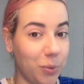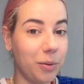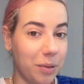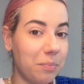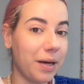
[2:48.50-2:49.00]

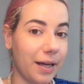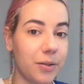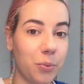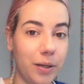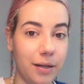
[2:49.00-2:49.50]
be
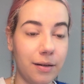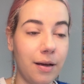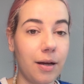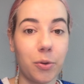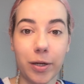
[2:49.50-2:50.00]
met with
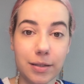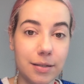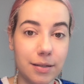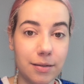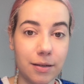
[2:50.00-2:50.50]

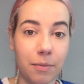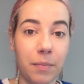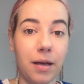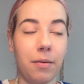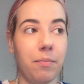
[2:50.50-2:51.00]
criticism,
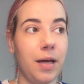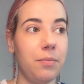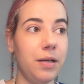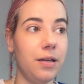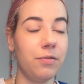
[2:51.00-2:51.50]

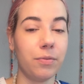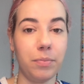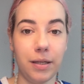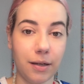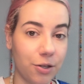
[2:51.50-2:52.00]
maybe even
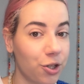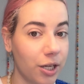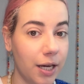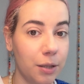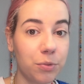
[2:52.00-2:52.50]
being
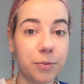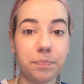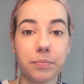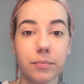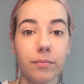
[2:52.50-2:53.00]
ashamed,
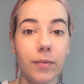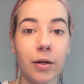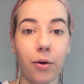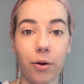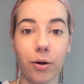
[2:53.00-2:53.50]

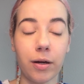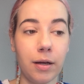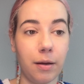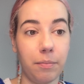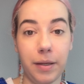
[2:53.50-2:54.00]
or
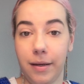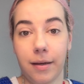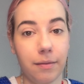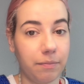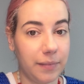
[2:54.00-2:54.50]

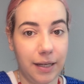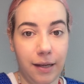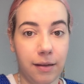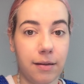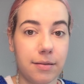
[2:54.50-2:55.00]
being,
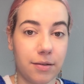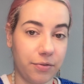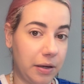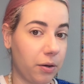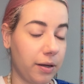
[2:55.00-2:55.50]
in
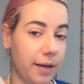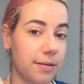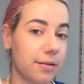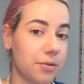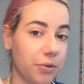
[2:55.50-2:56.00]
severe
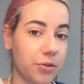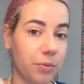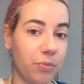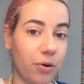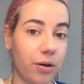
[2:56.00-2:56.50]
cases, also
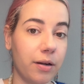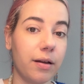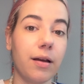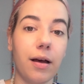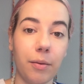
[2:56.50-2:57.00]
more
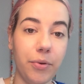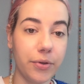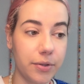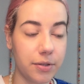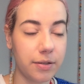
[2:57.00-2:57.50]

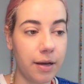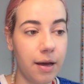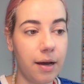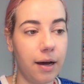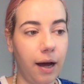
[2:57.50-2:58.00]
abused.
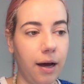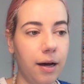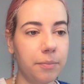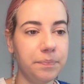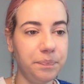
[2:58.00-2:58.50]

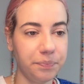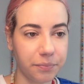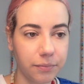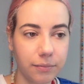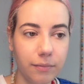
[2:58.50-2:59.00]

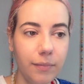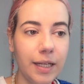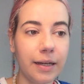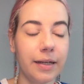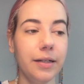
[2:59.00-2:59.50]

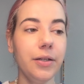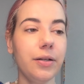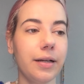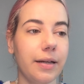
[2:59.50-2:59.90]
Here you can